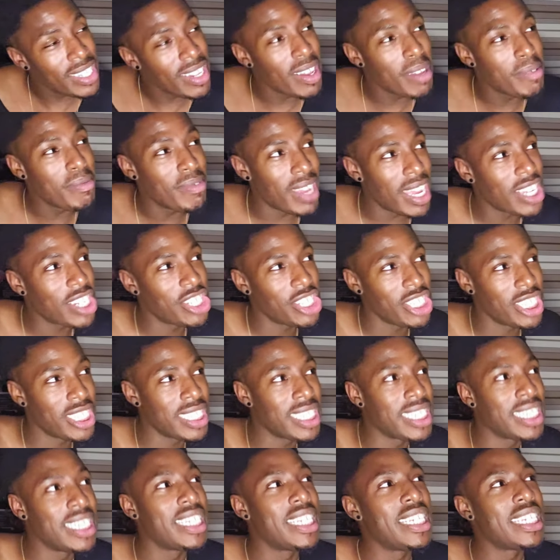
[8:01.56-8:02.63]
time reaction,
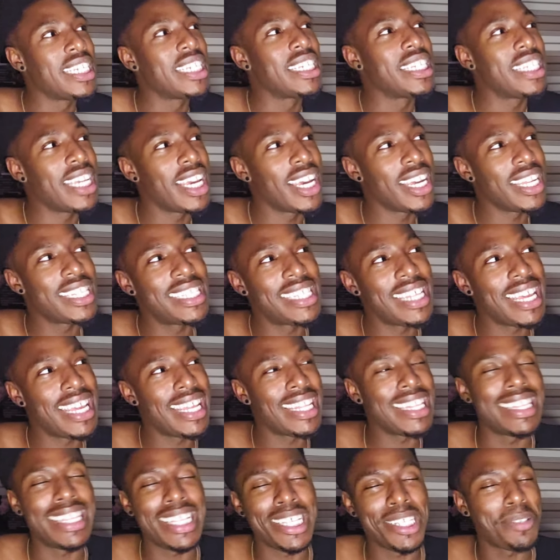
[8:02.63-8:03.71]
yeah, I'd
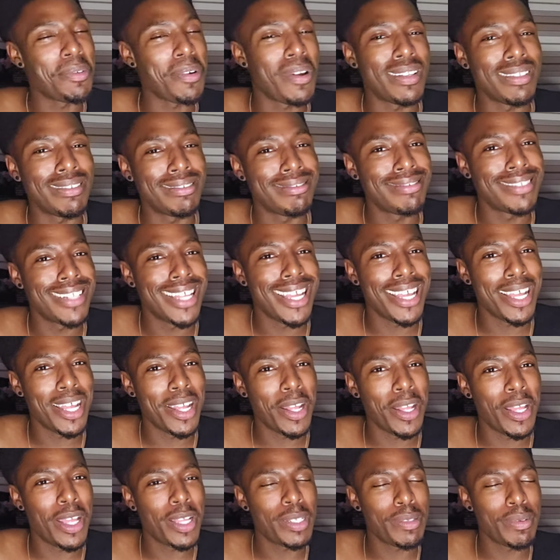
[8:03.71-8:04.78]
say this one
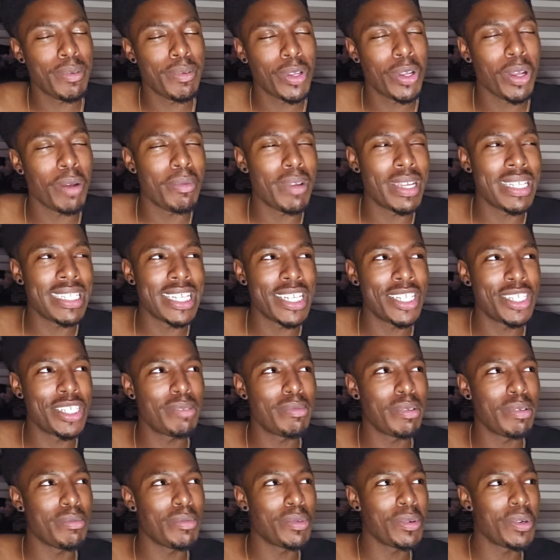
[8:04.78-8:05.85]
uh, has probably caught my attention a
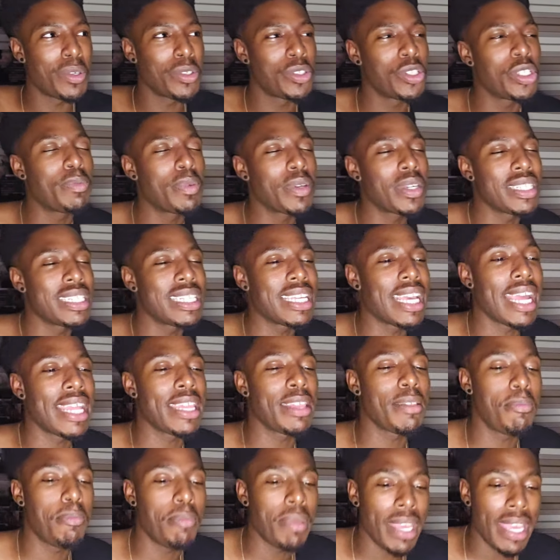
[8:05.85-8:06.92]
bit more. Just because again,
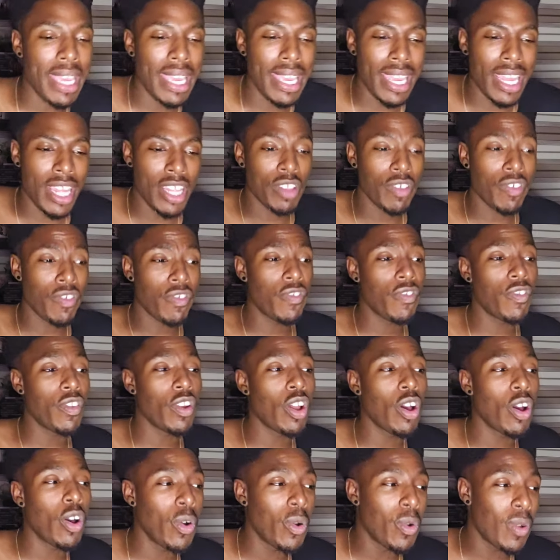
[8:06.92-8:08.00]
the beat and the
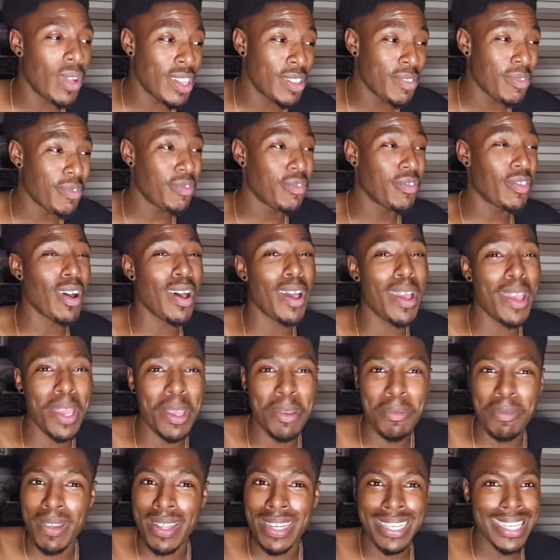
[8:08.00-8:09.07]
flow and the
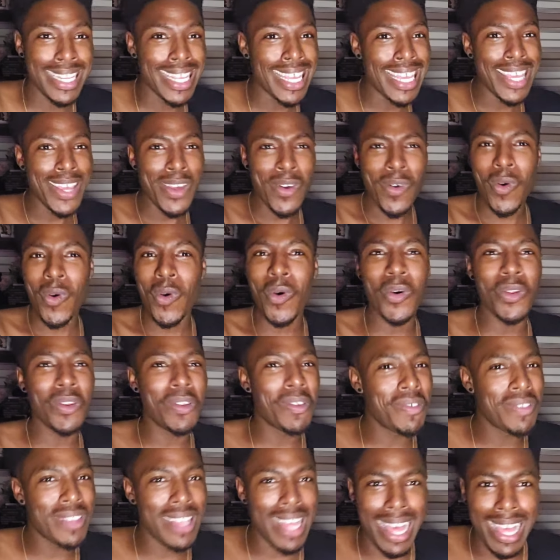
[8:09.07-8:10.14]
vibe and all
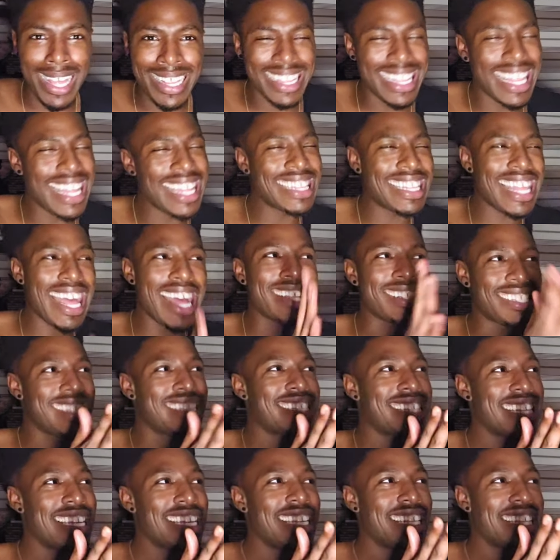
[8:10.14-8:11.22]
of that. That
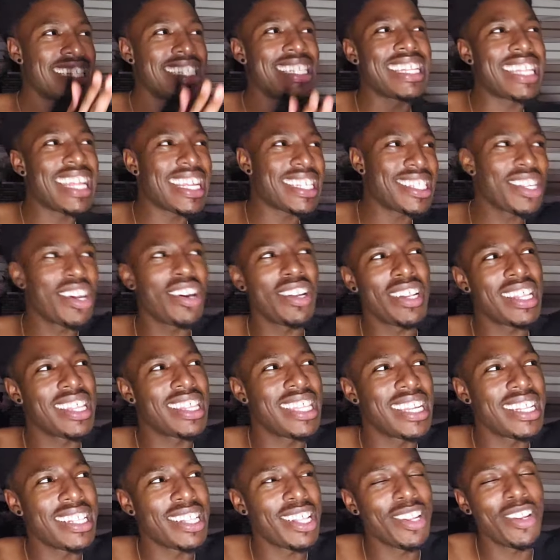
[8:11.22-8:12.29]
that's I said that's the kind of
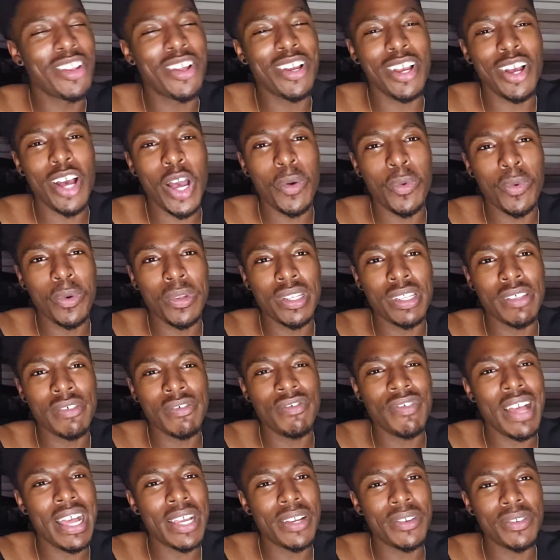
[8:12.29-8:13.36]
thing that like I would have
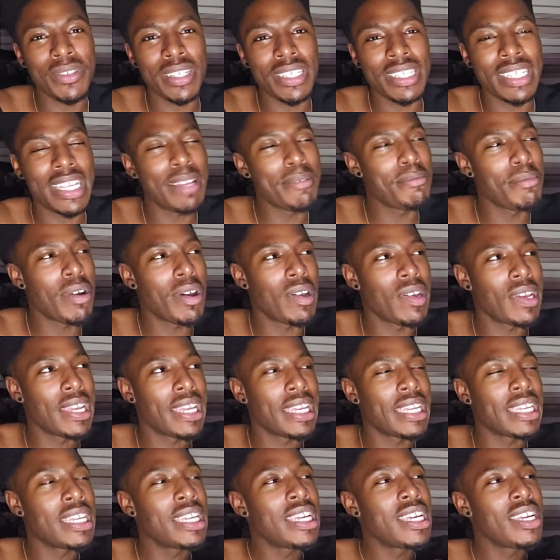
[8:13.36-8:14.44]
found in
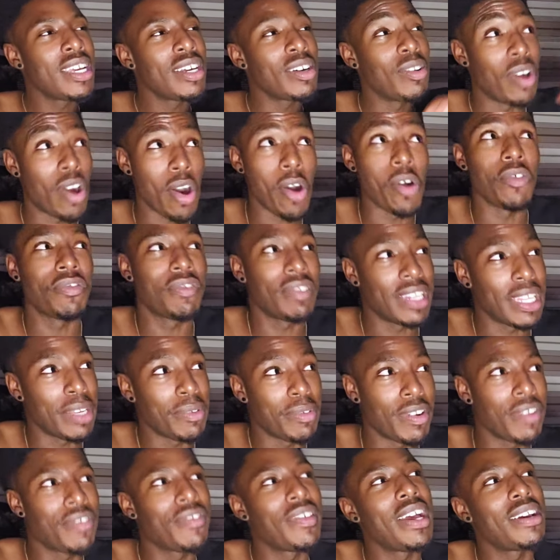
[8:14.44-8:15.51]
my or hopefully
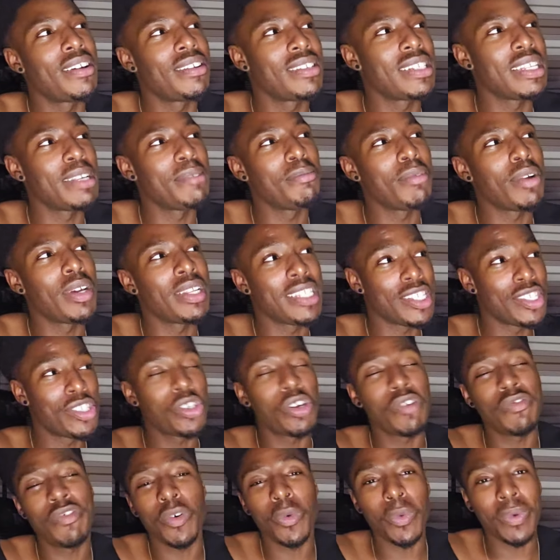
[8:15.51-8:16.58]
would have found in my
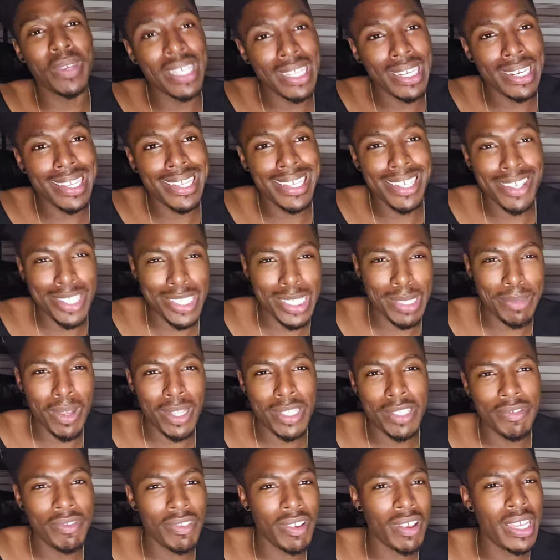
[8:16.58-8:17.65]
Discover Weekly on
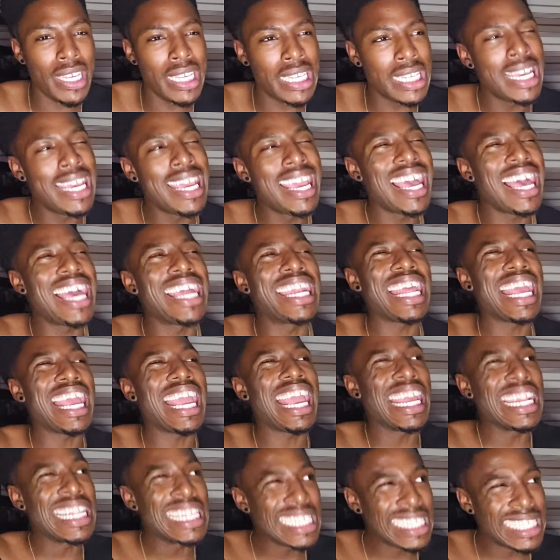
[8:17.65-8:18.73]
Spotify and
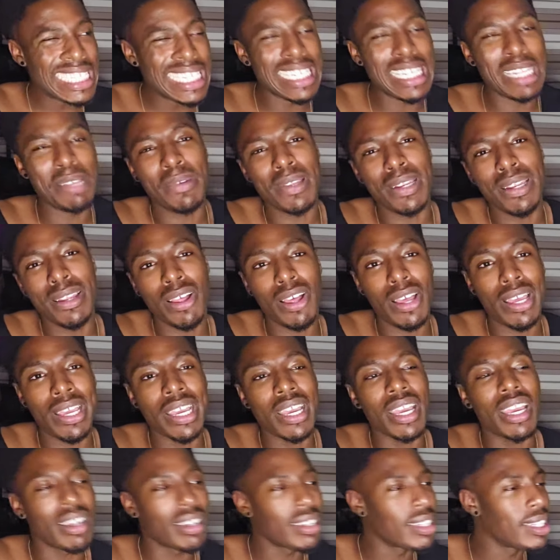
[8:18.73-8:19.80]
instantly been
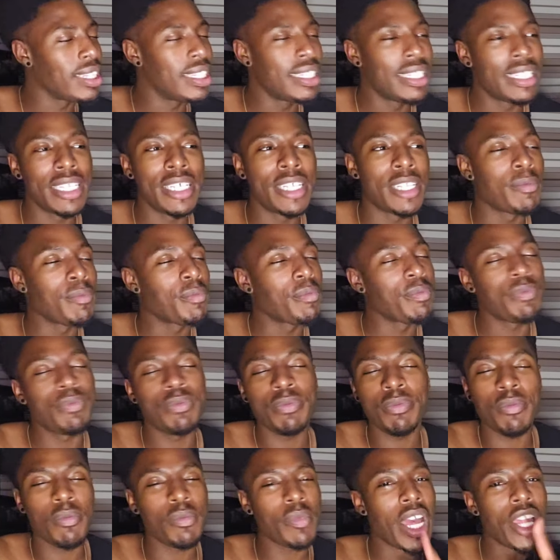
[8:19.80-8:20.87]
like
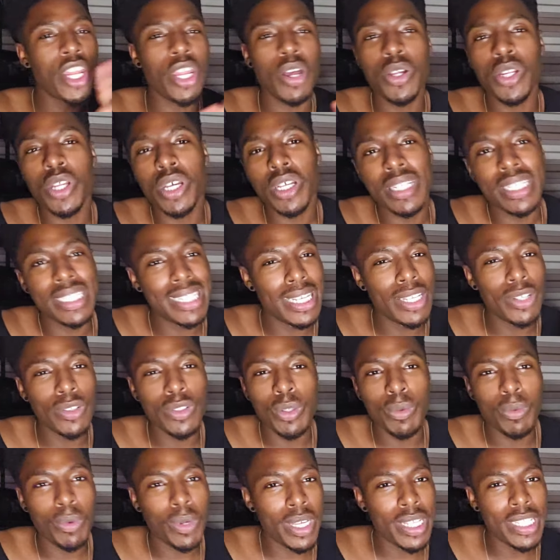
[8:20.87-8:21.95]
I know I don't understand all the
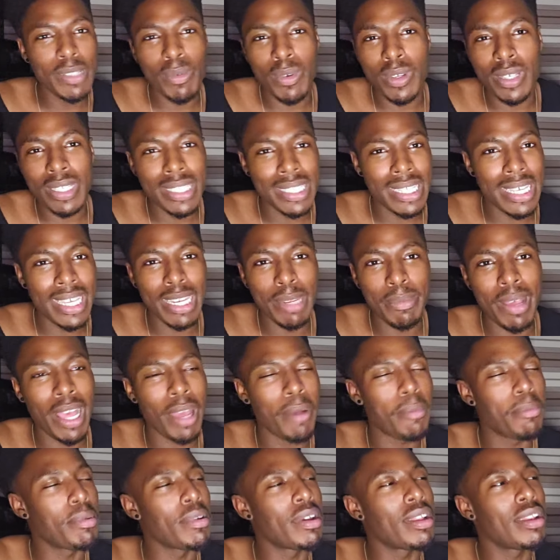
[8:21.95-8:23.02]
words and what he's singing
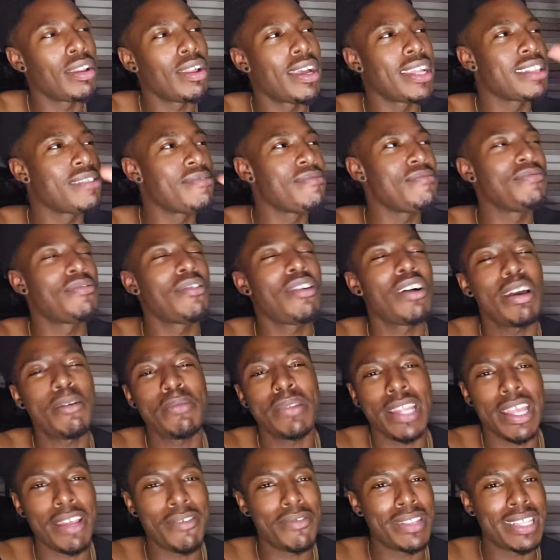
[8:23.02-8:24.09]
about, but like the vibe
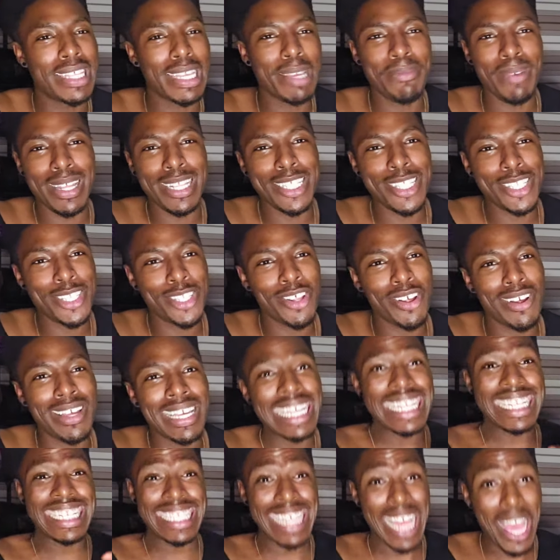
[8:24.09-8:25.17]
and everything about this song
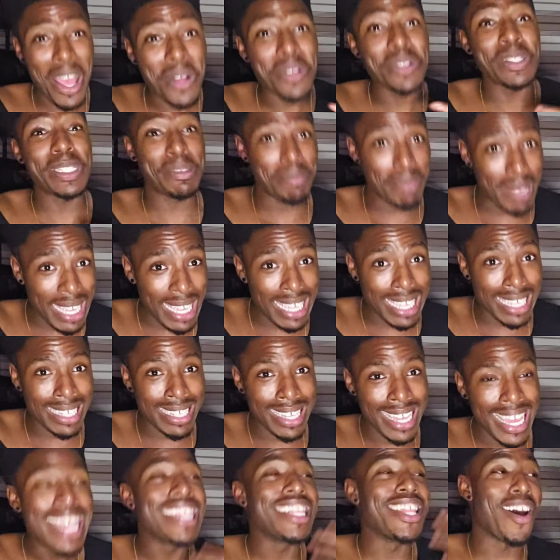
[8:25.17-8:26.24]
tells me
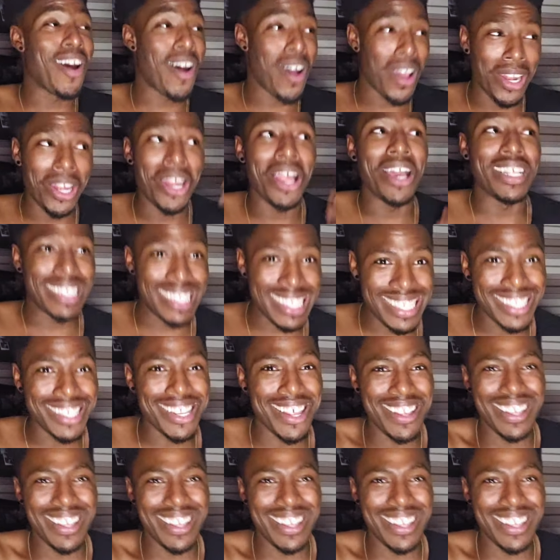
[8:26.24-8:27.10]
that I like this song.